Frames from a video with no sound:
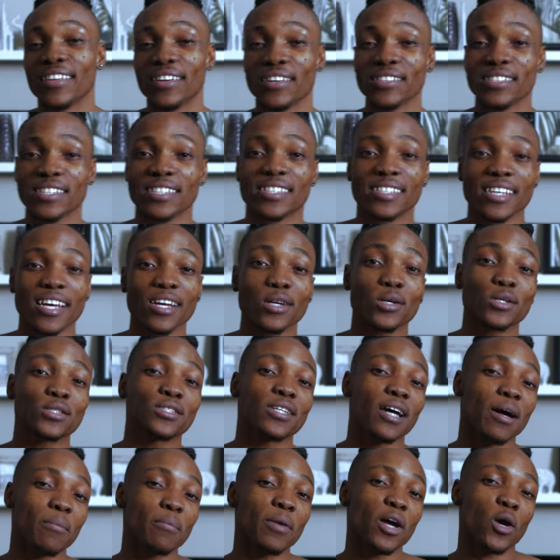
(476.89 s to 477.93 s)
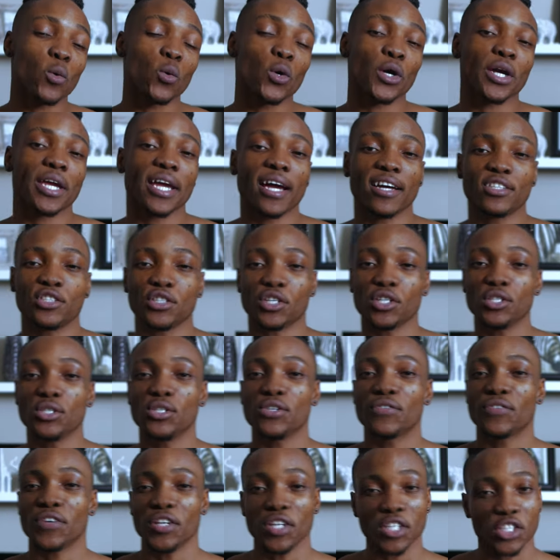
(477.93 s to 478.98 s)
There's a single dumbbell workout you can
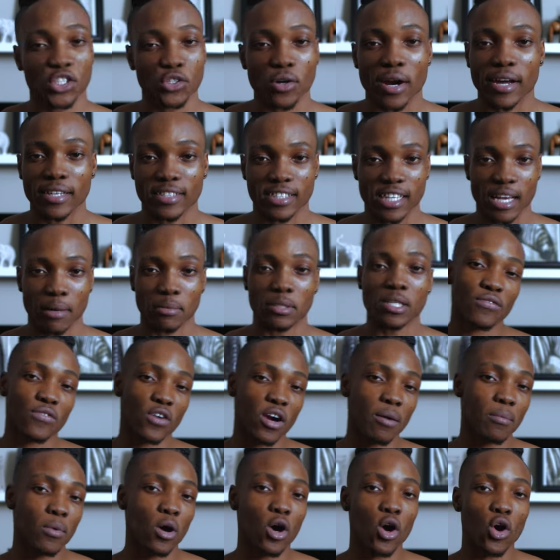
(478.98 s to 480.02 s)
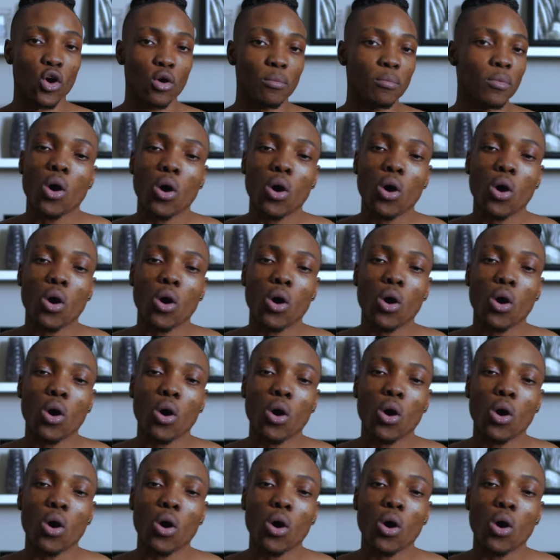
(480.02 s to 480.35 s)
do for your triceps from home